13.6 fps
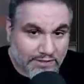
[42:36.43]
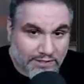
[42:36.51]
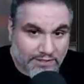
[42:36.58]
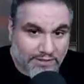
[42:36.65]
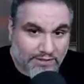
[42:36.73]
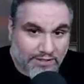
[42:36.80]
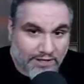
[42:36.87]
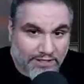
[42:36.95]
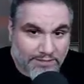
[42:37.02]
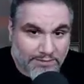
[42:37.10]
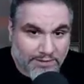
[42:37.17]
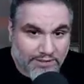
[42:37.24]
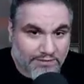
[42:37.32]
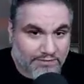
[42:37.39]
Can you
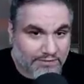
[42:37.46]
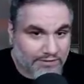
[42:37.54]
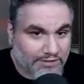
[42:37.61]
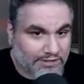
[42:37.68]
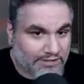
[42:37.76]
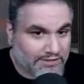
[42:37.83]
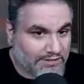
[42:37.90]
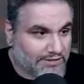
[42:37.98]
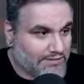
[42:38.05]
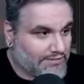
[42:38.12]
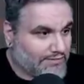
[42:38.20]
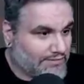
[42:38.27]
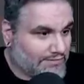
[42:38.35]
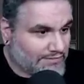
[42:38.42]
answer me where the justice
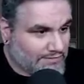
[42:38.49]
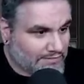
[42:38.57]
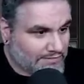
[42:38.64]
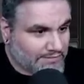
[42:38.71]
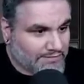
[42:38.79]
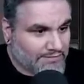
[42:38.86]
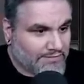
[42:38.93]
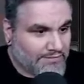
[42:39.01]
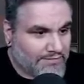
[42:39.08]
is? No.